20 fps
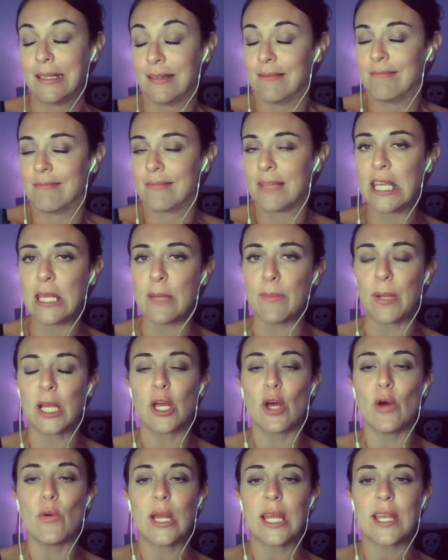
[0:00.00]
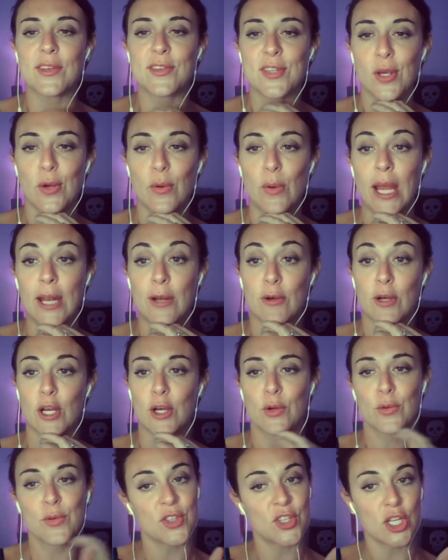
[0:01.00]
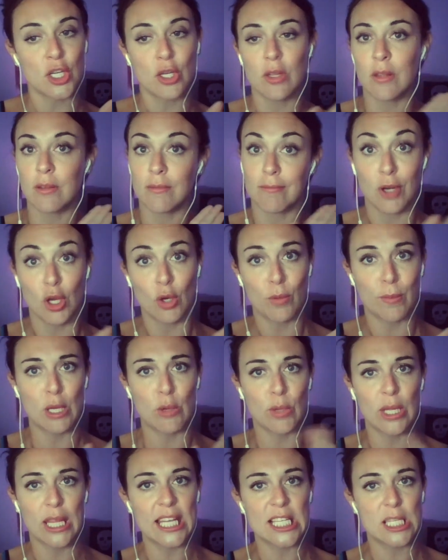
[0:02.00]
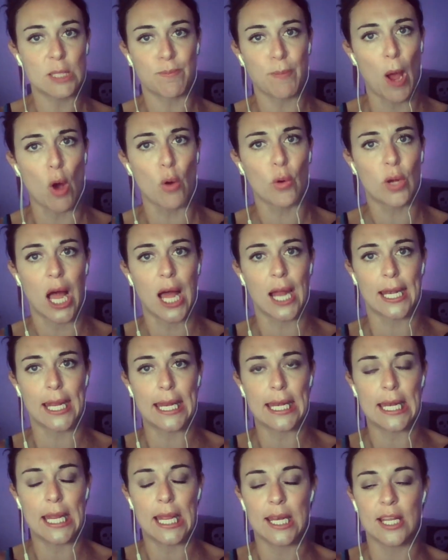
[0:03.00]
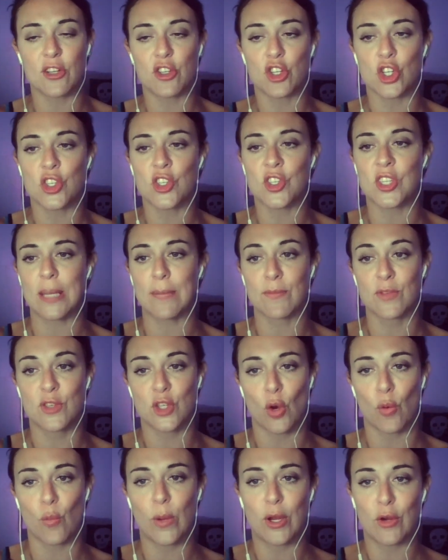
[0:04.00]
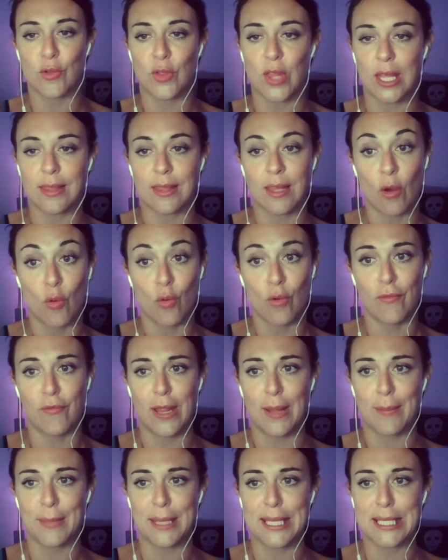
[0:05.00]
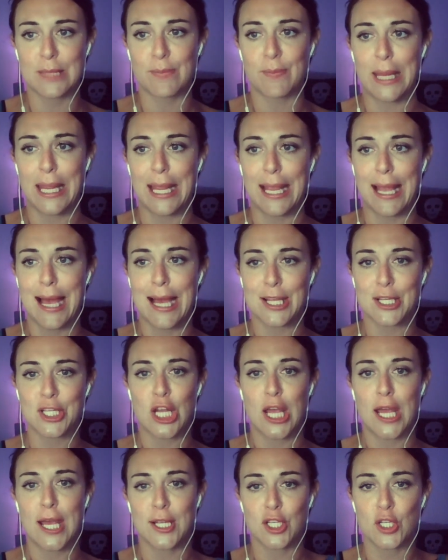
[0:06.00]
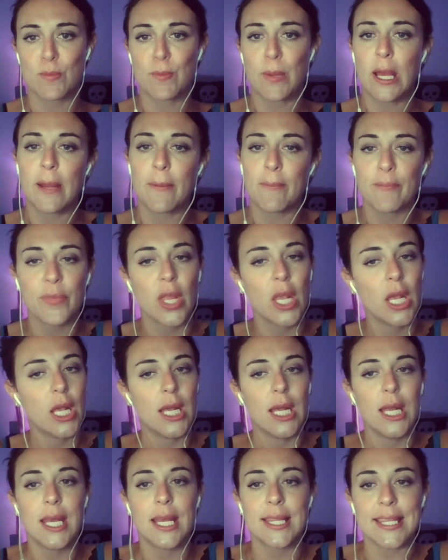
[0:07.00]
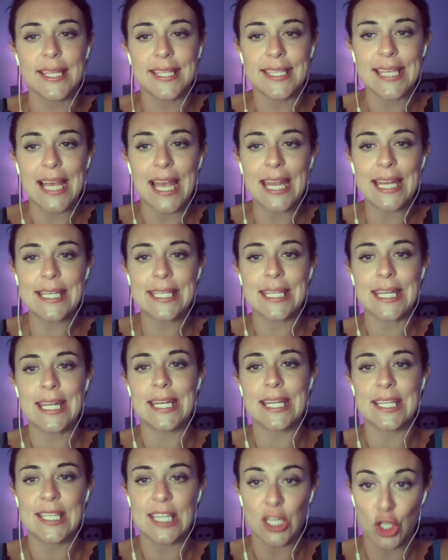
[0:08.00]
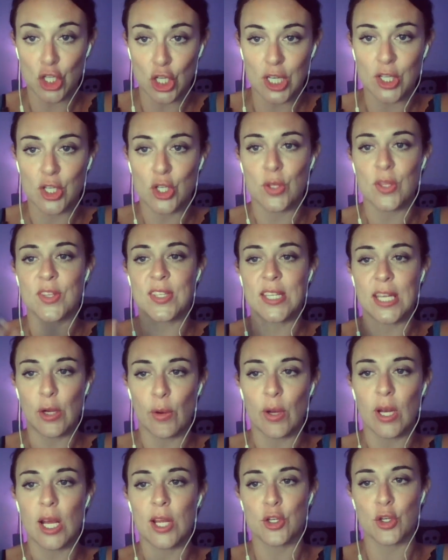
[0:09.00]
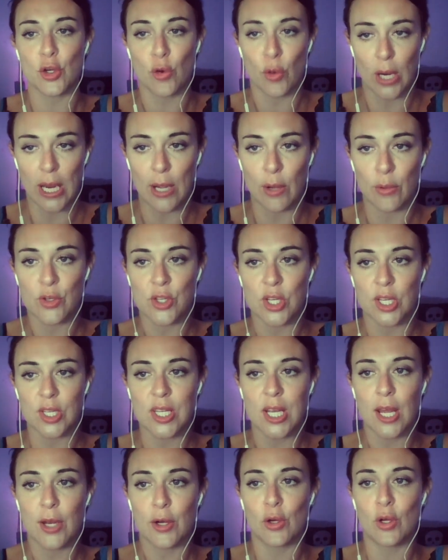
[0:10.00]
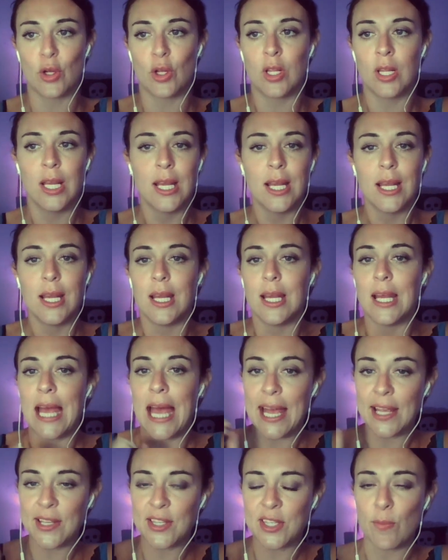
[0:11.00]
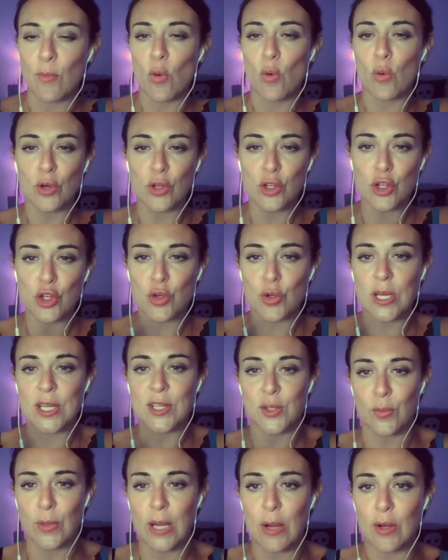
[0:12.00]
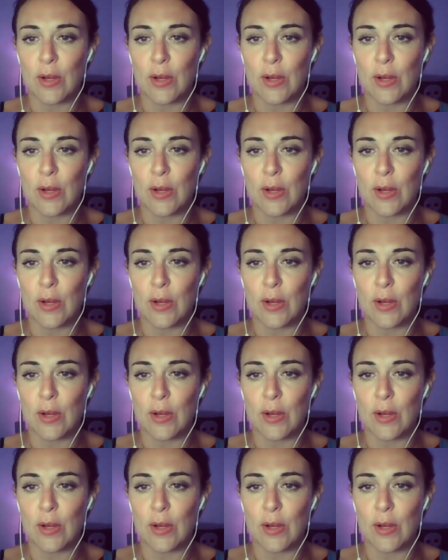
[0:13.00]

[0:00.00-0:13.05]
keep it going. So I don't know, still nobody really spoke on it, and it just seems so weird that the whole family is being hush hush. But the site, in addition to the secret underground tunnel, has some orange trees around it,